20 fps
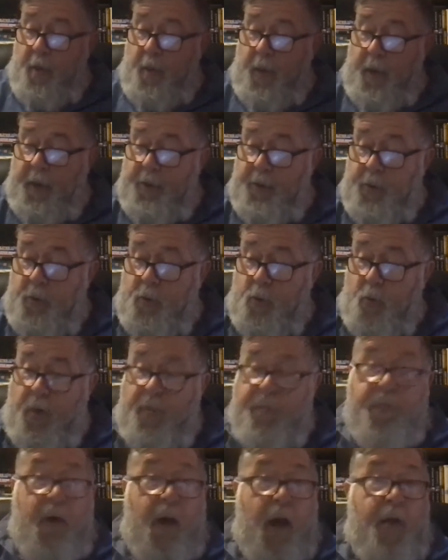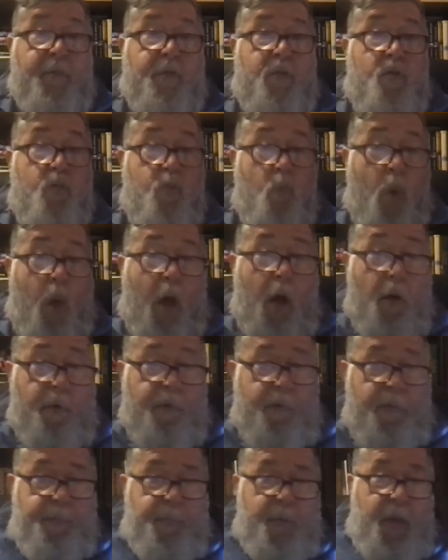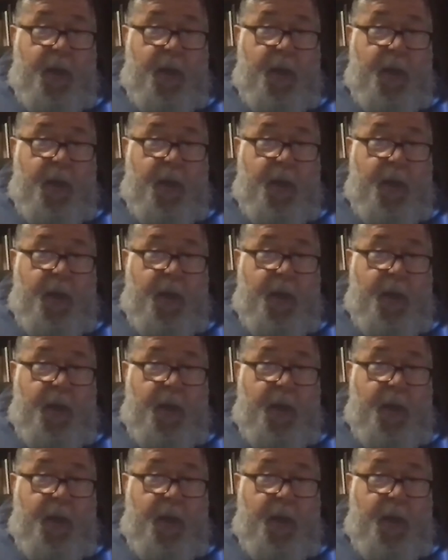ran a 2:25.12.